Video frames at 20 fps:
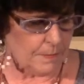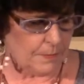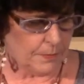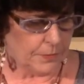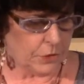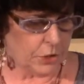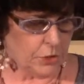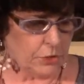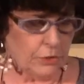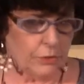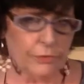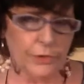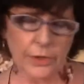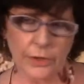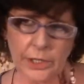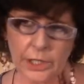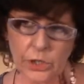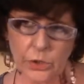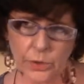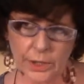two
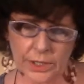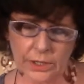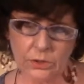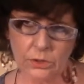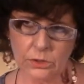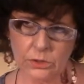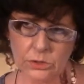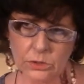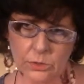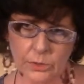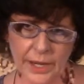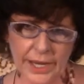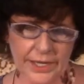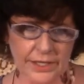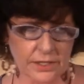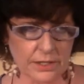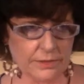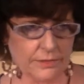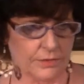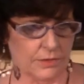very critical
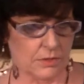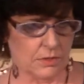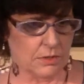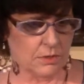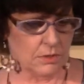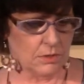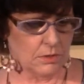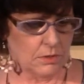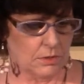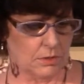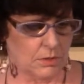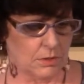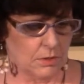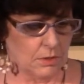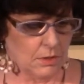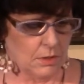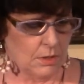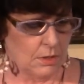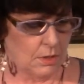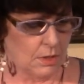directives.
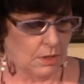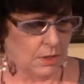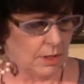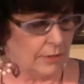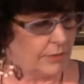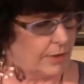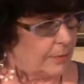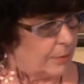If I'm